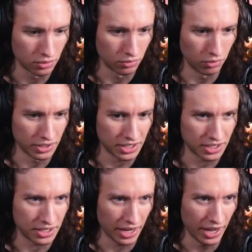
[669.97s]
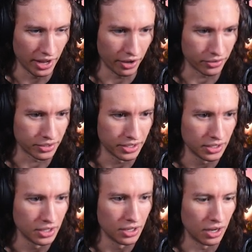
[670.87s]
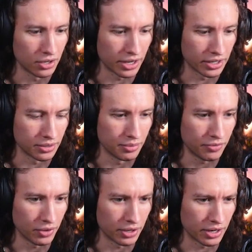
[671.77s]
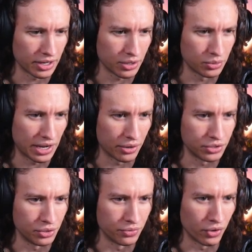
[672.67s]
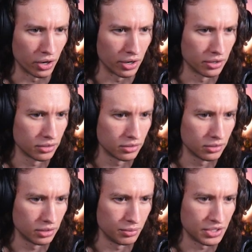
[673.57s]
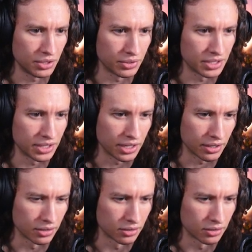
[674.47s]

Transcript: What's down? Okay, uh, before I go down too far, let me see what's in here.